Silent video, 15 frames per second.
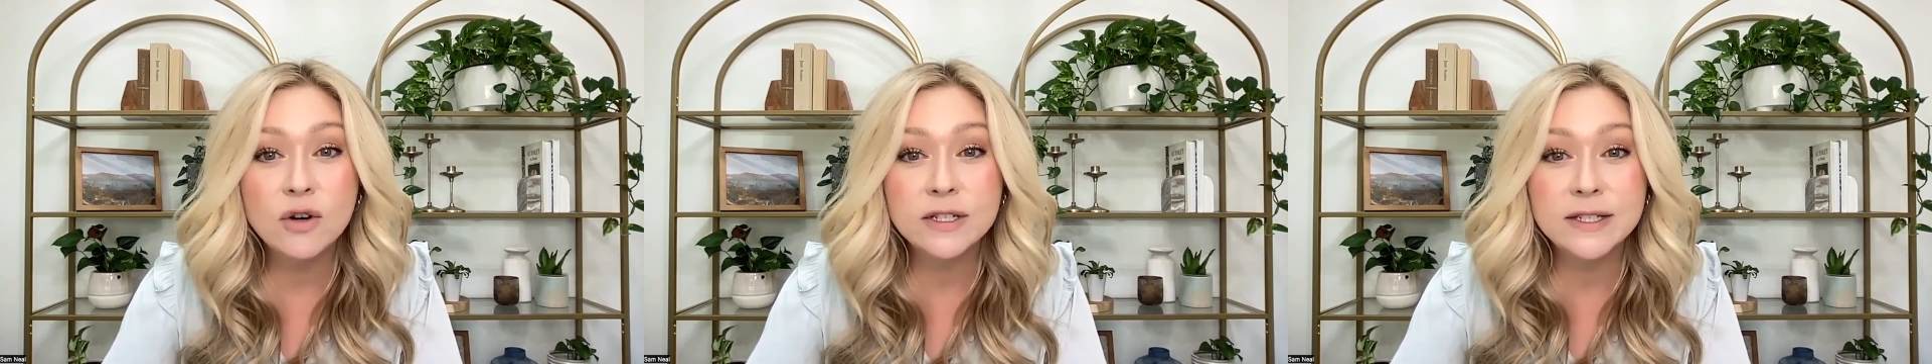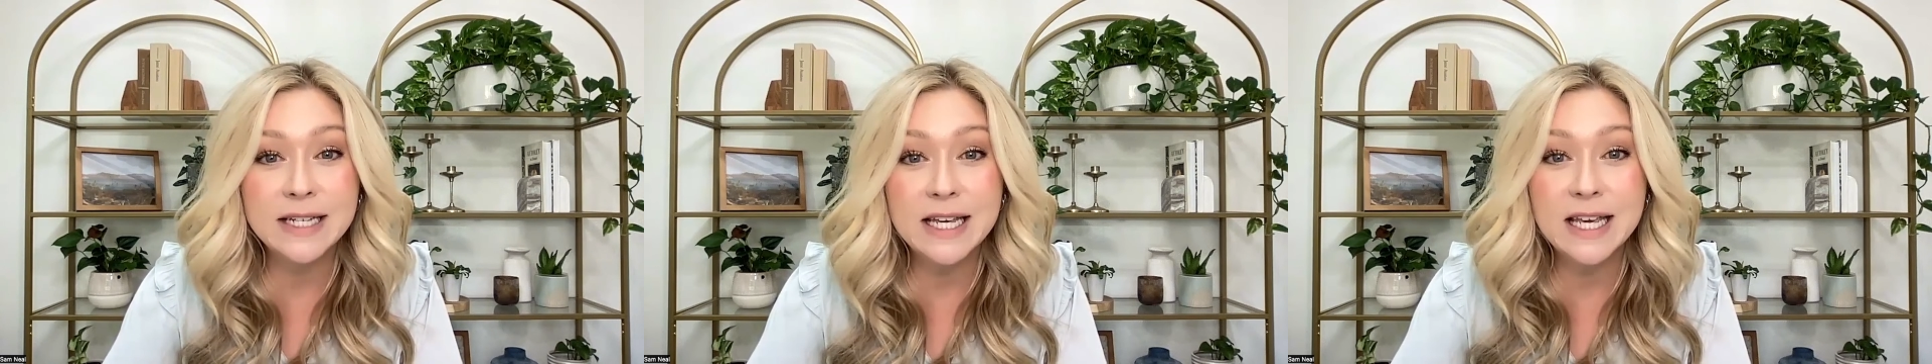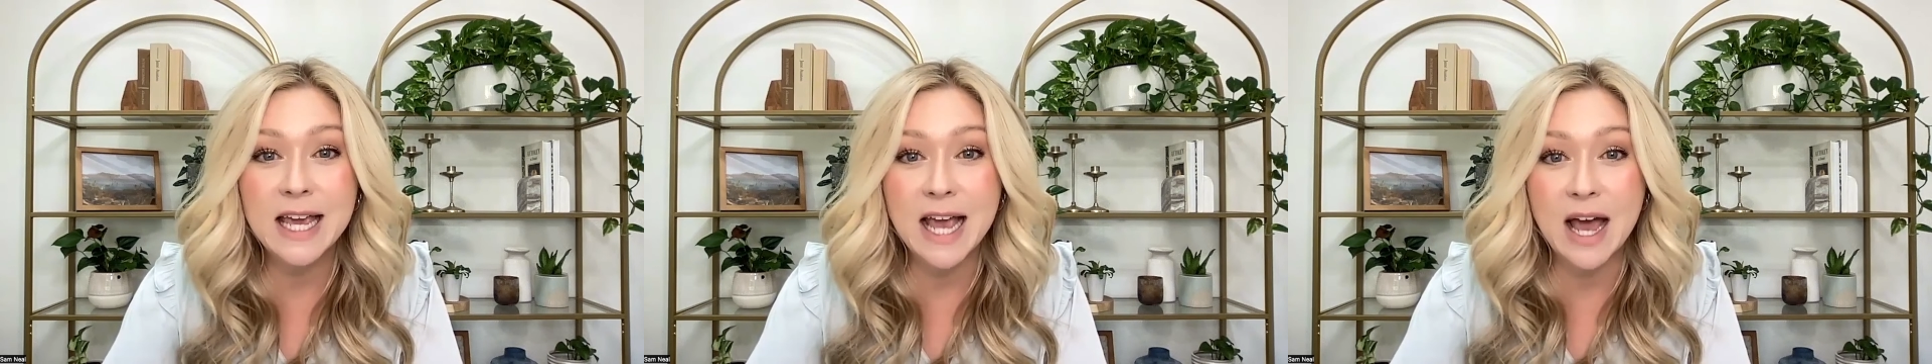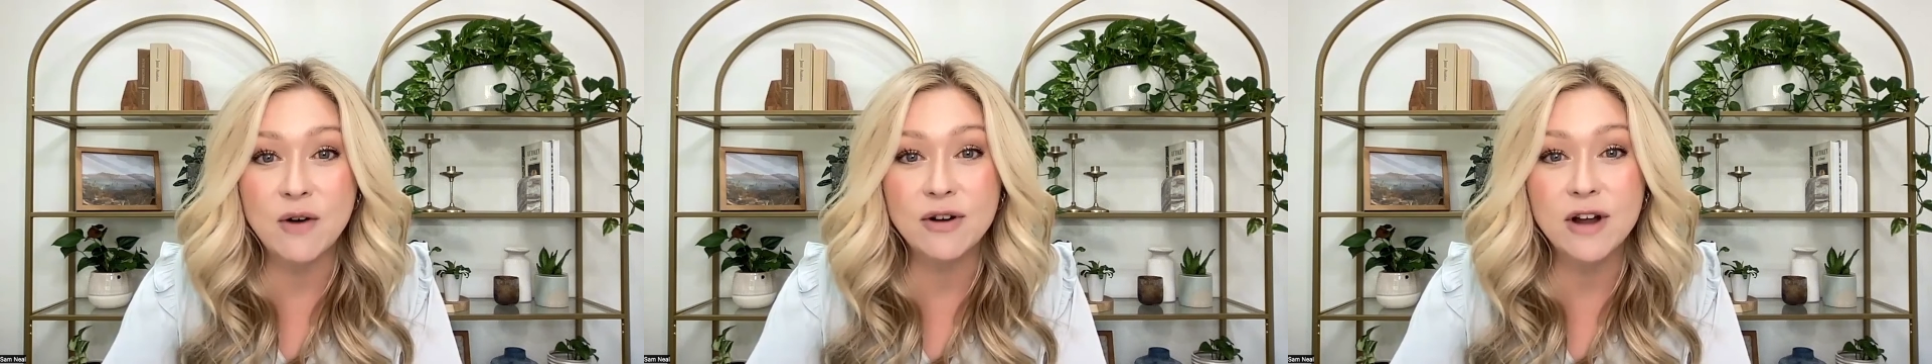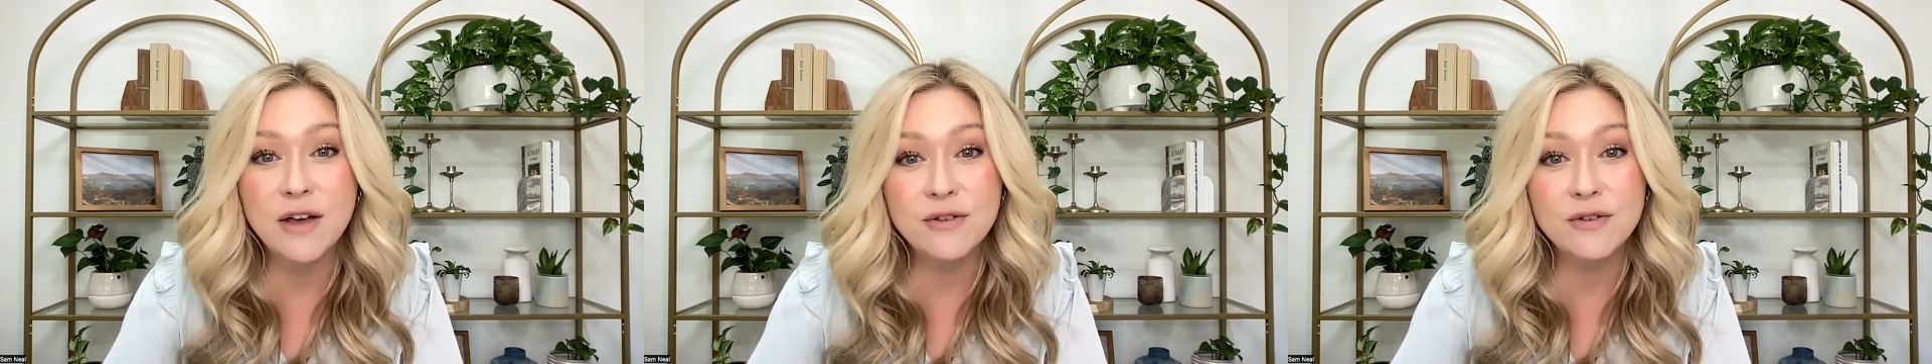seeking out
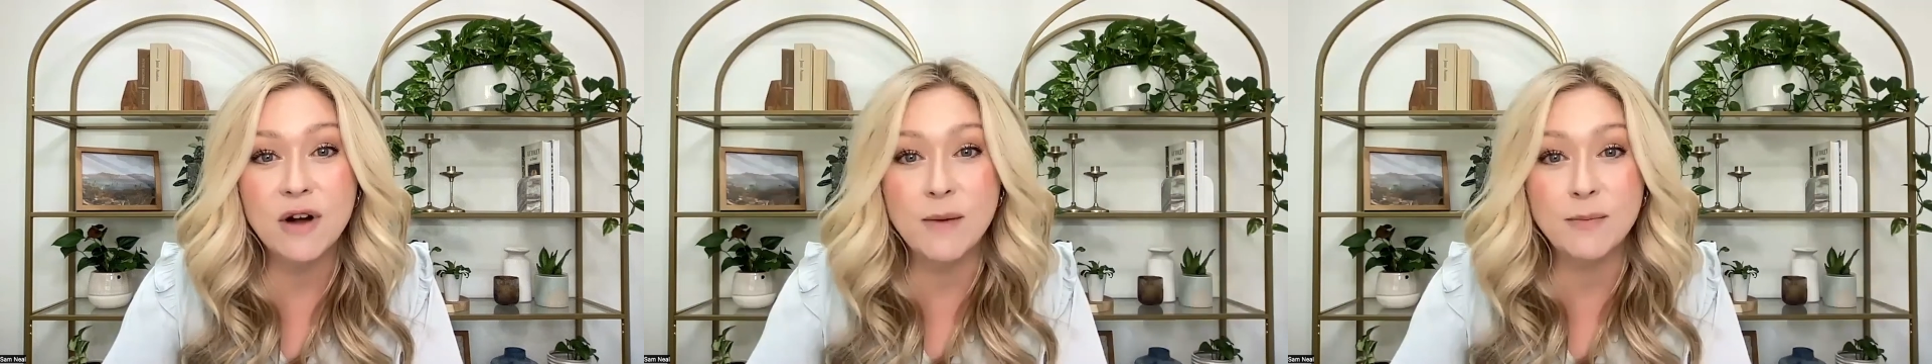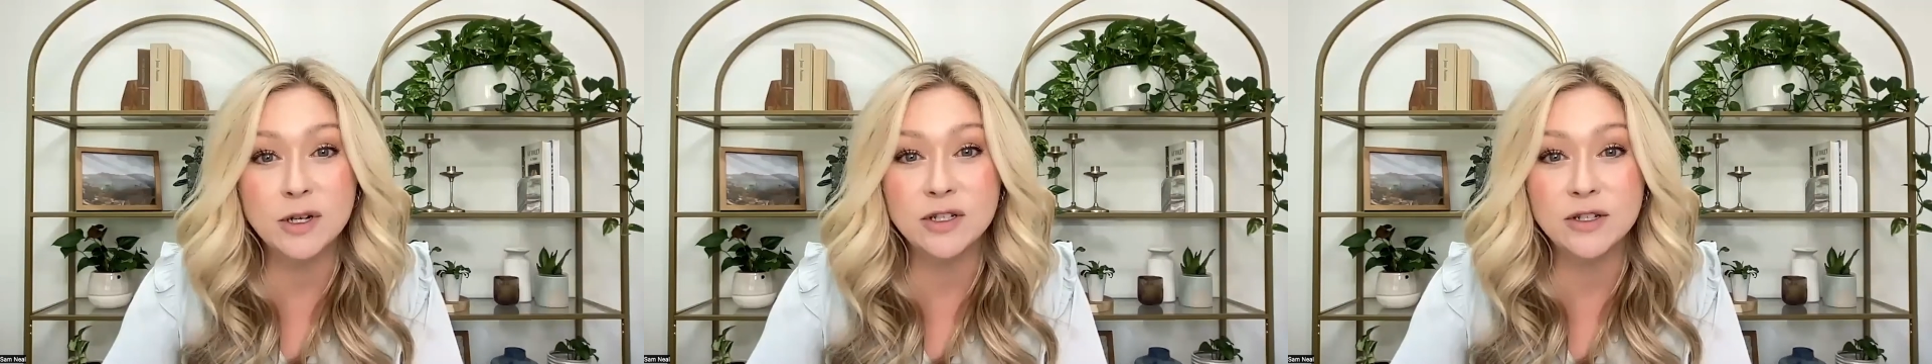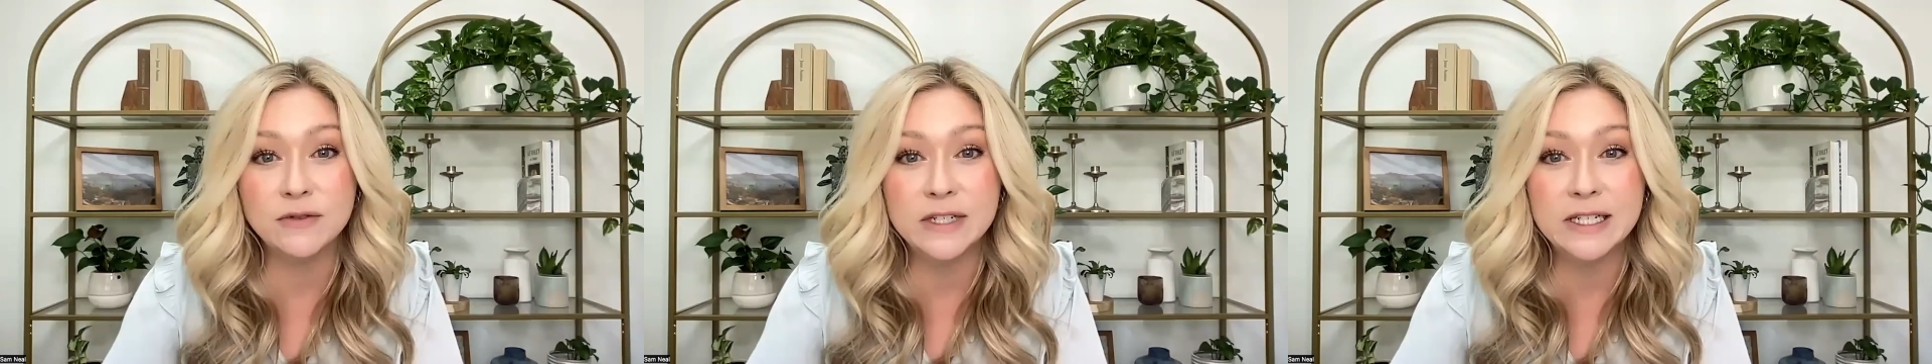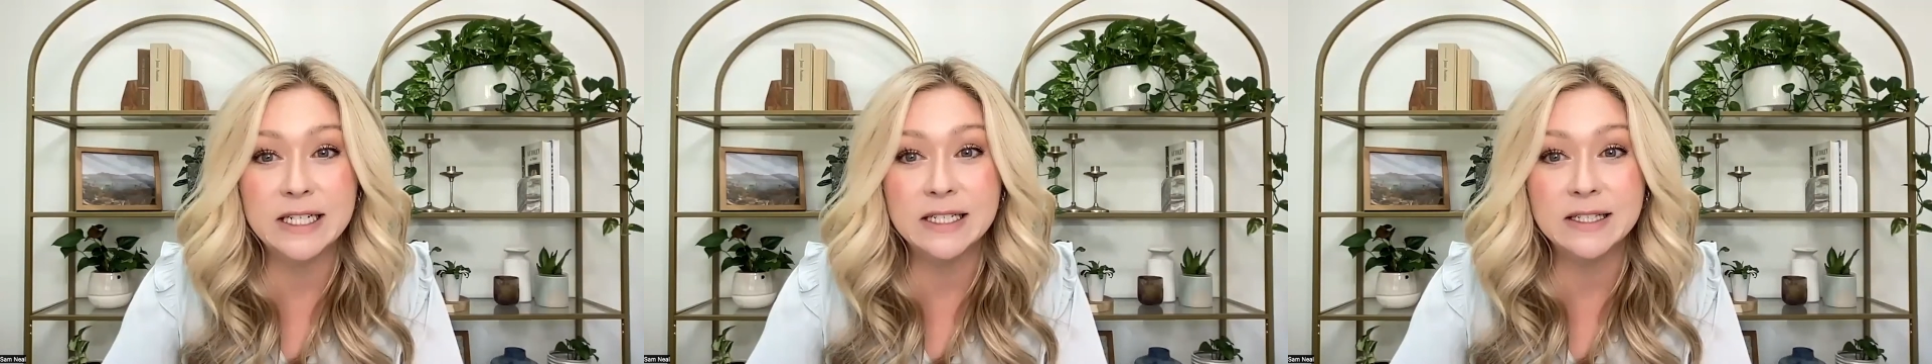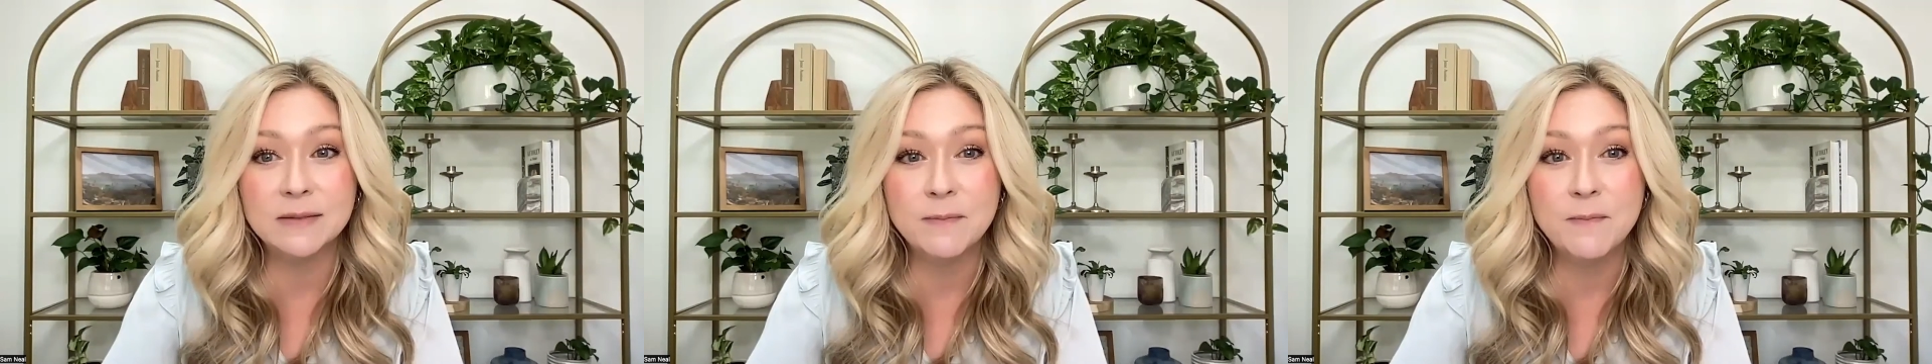other
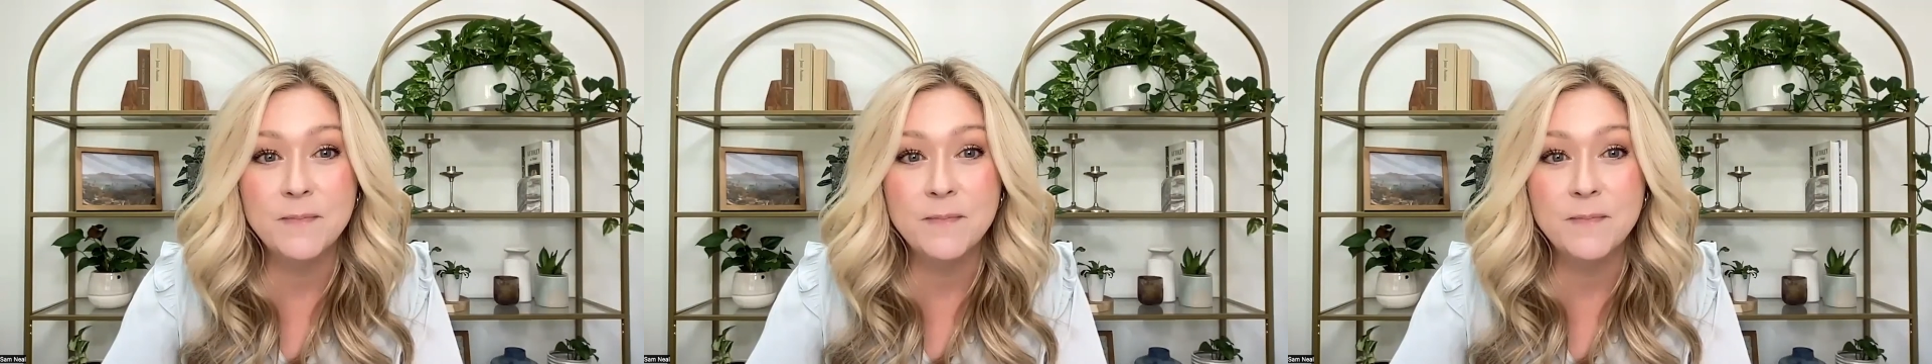opportunities.